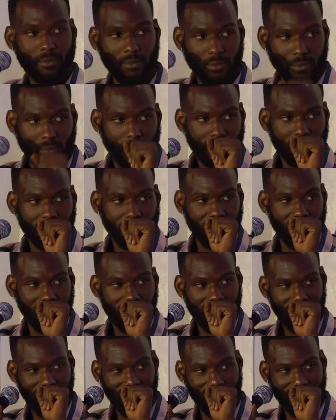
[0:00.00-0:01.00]
Ziggy
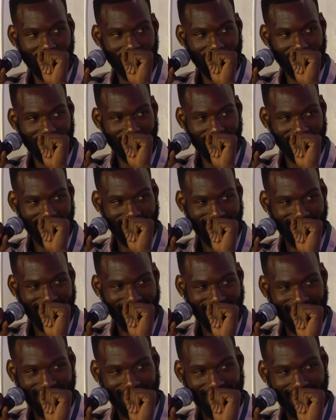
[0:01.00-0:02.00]
before, oh, got it, yes.
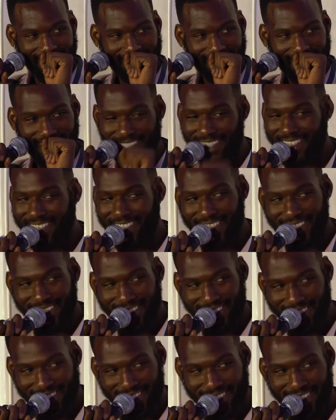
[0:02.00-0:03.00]
Ziggy, the
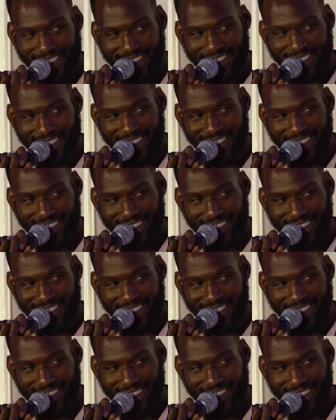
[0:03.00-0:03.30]
main character